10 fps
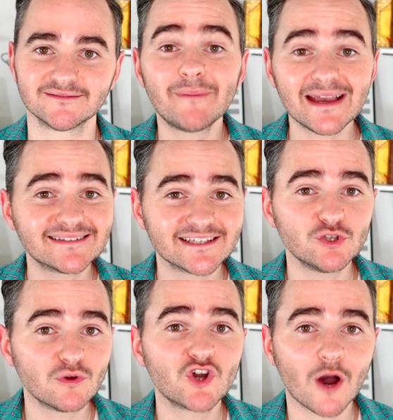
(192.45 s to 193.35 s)
The best thing
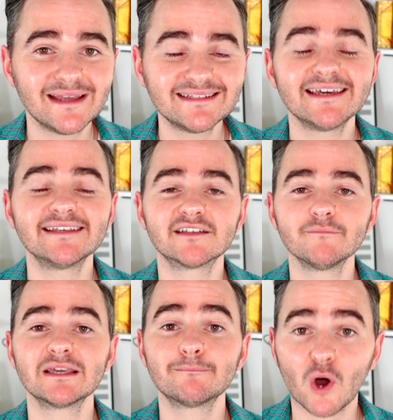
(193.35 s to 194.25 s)
you can comment is
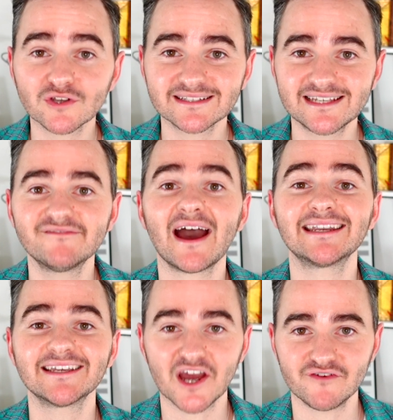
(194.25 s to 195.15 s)
something positive
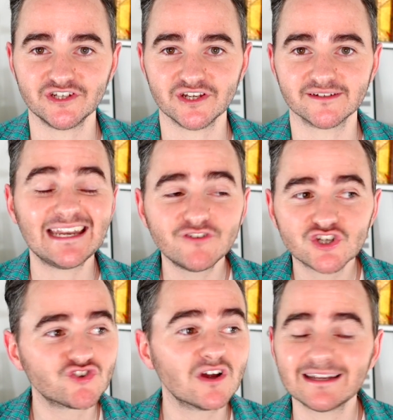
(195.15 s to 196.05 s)
and encouraging, and if
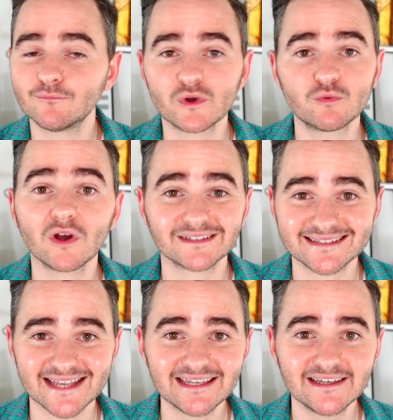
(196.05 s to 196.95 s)
you're struggling with what to
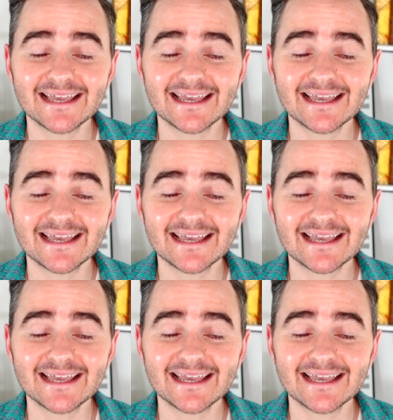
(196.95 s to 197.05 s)
say,